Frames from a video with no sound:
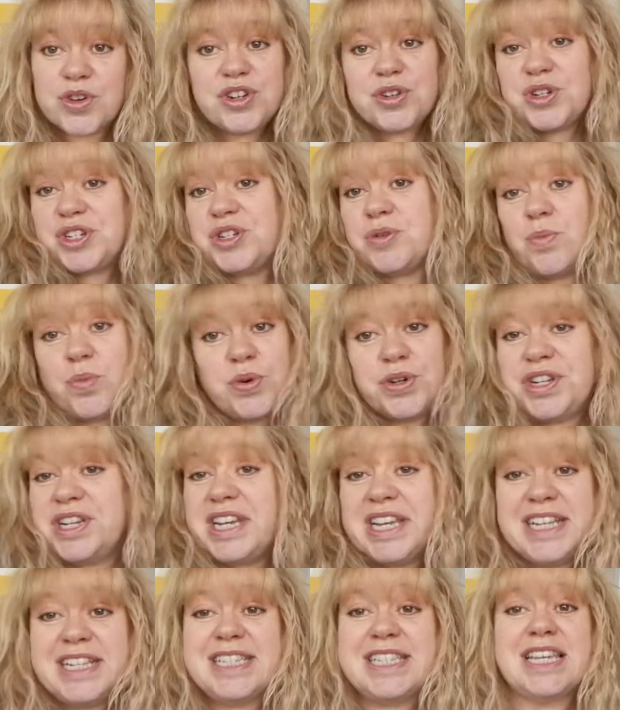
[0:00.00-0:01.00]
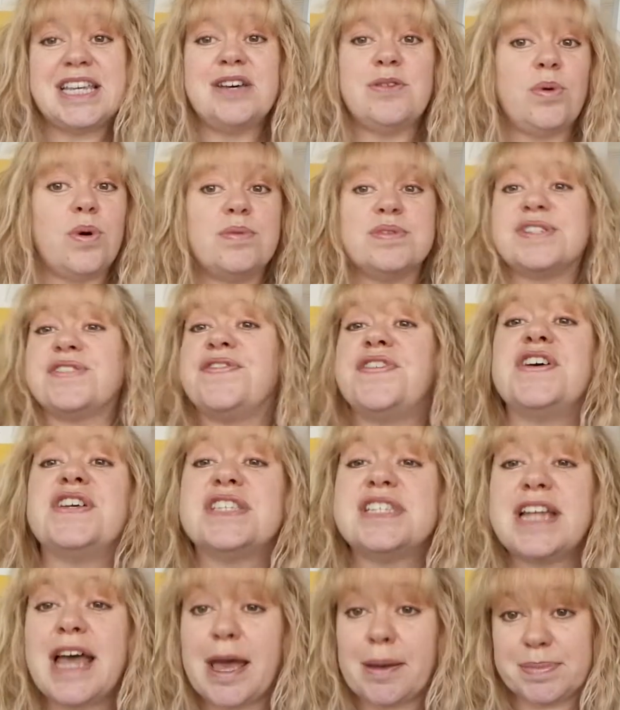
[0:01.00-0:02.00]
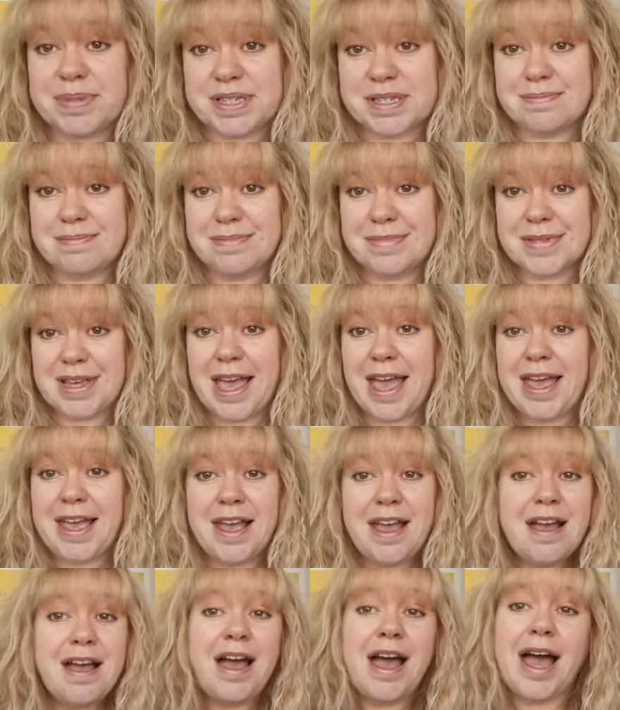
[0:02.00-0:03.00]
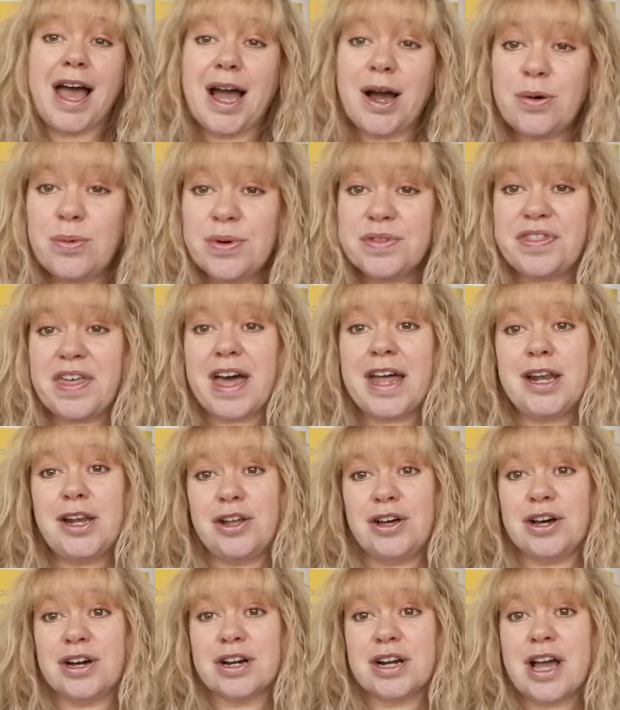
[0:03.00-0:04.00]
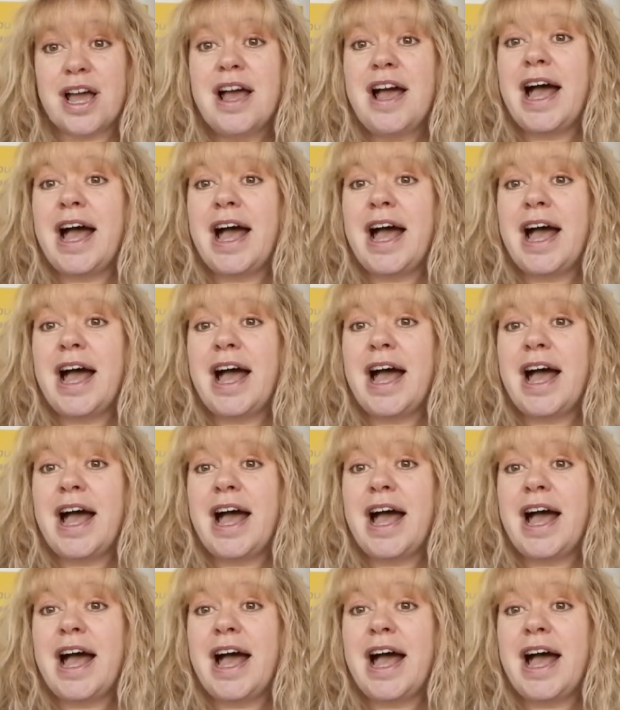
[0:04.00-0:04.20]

was the first steps? Okay? How would that look?